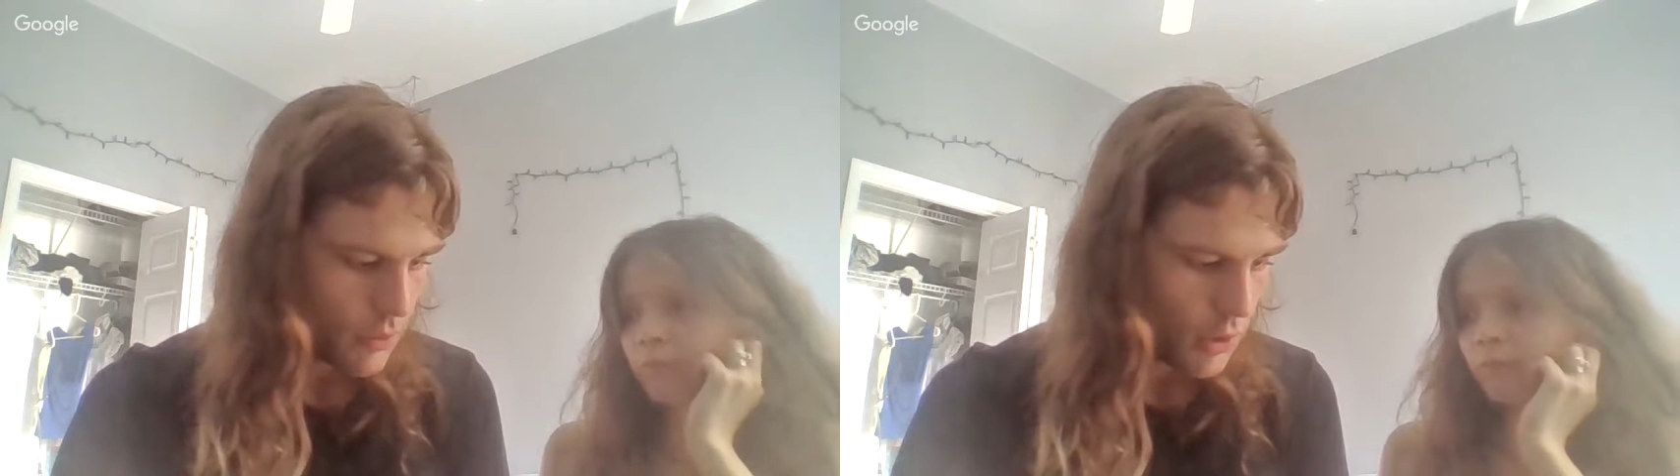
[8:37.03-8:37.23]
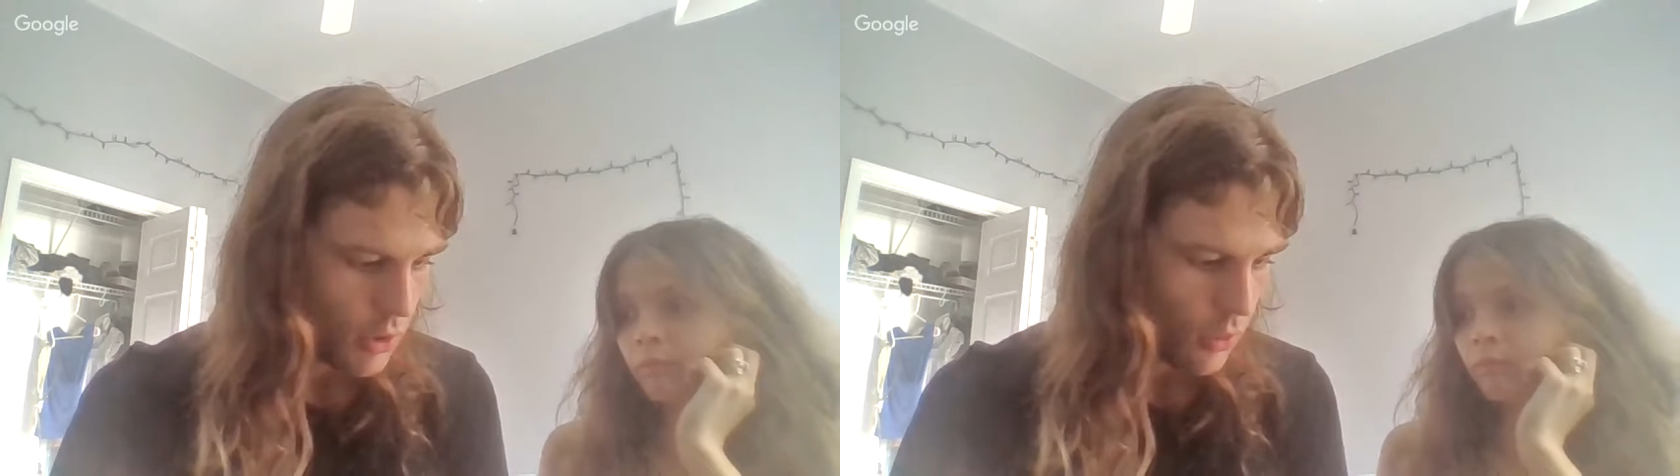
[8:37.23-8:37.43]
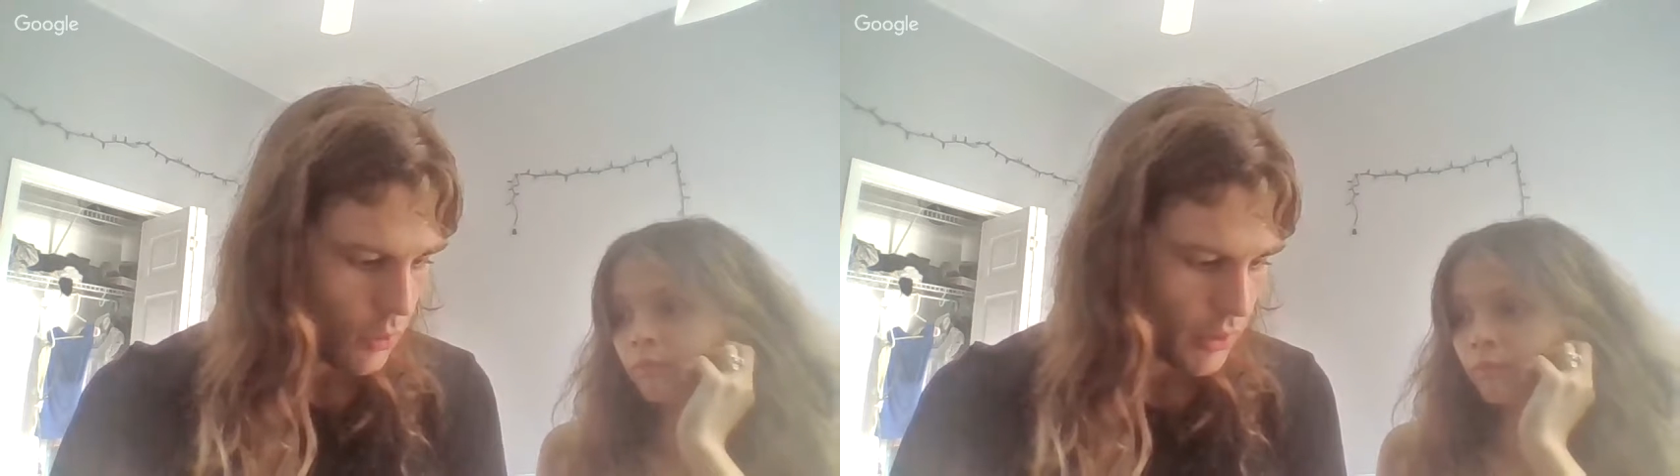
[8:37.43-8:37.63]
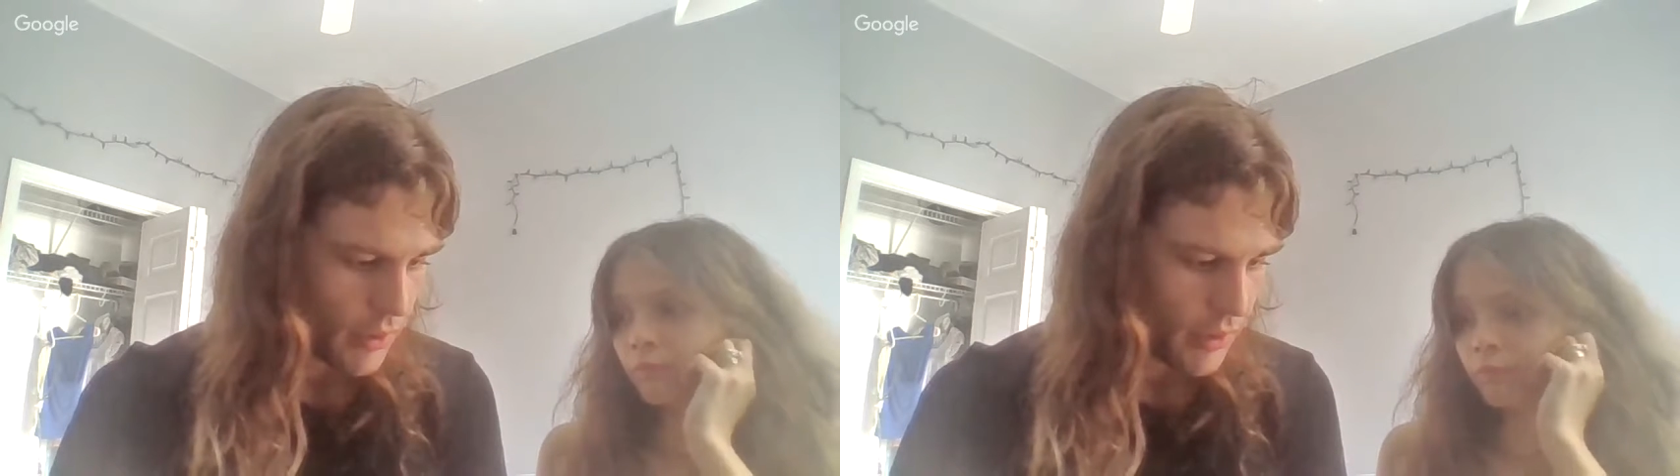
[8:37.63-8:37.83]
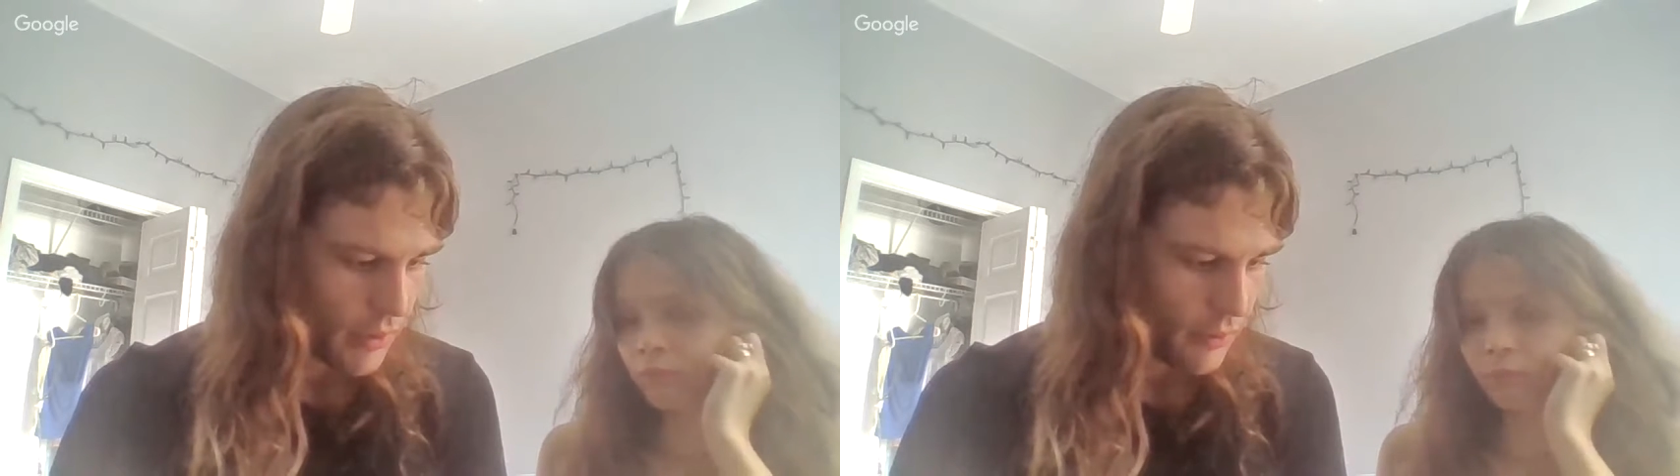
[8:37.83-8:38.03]
You don't want to
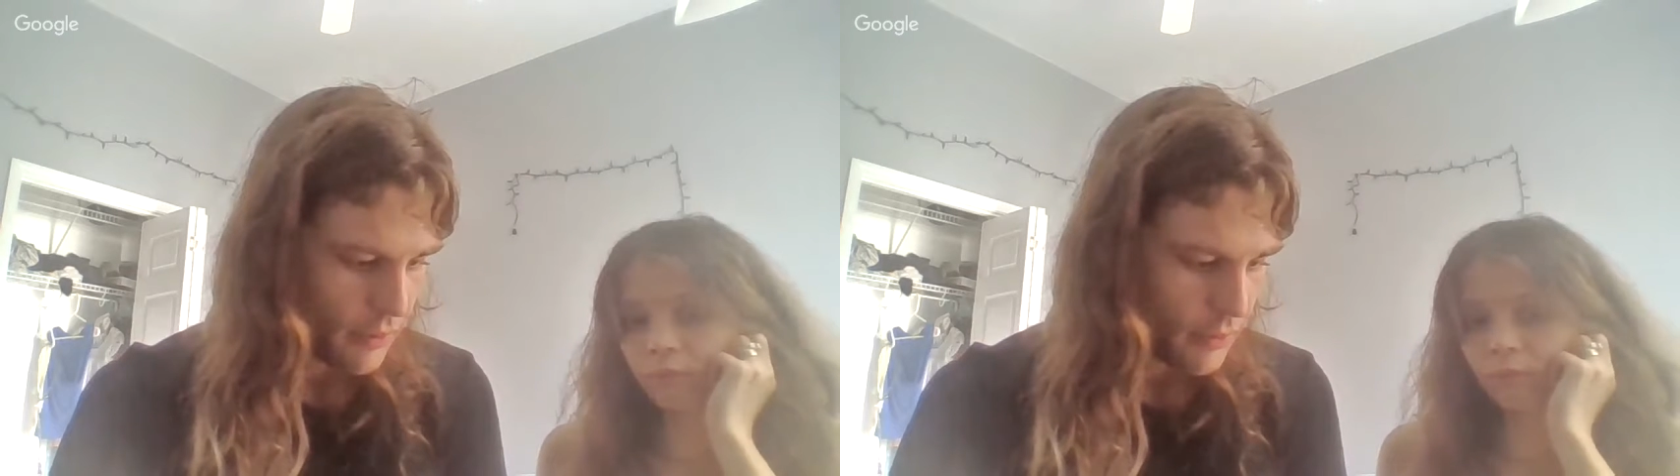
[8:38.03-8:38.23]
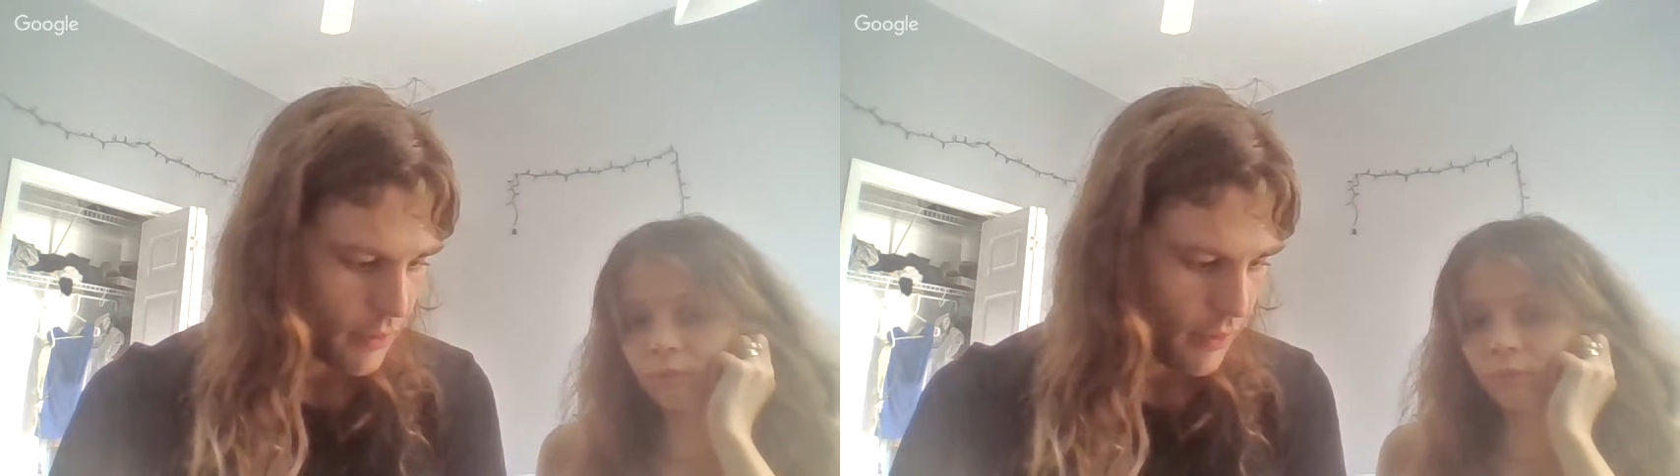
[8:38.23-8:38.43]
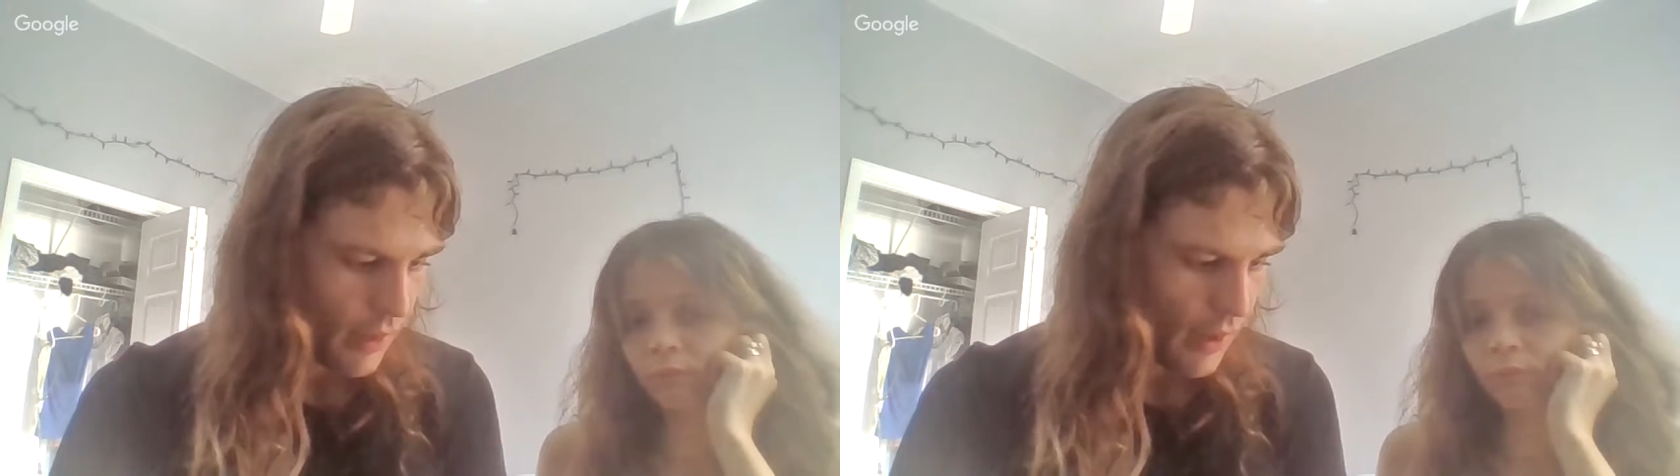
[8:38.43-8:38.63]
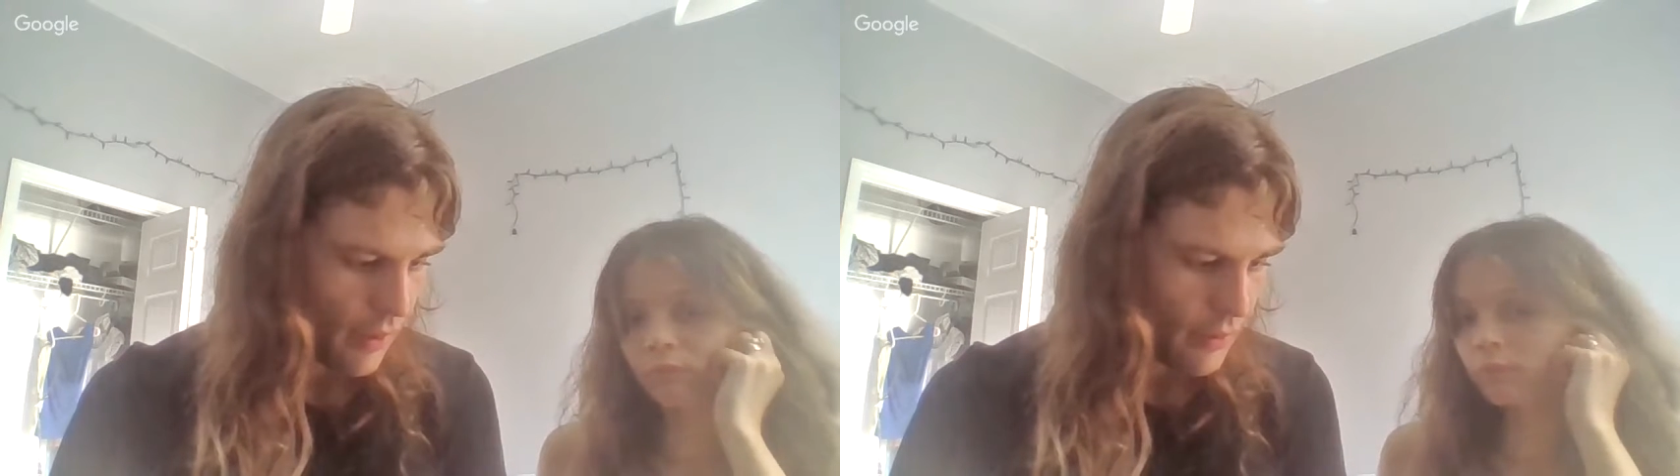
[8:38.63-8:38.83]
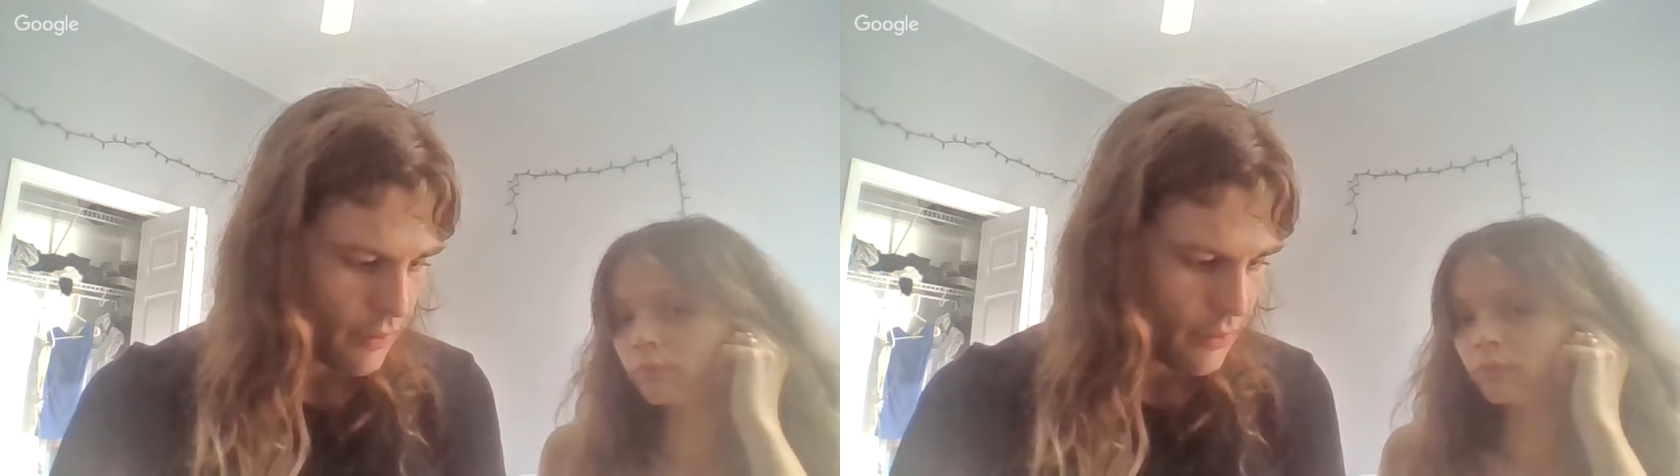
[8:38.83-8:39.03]
get into
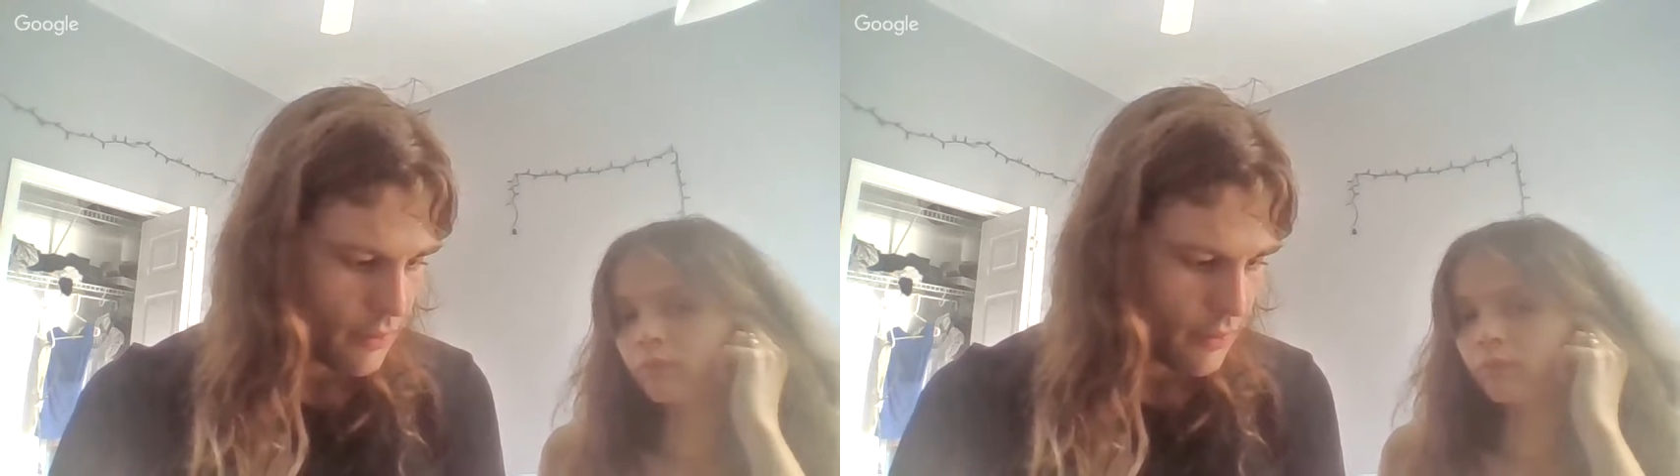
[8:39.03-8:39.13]
that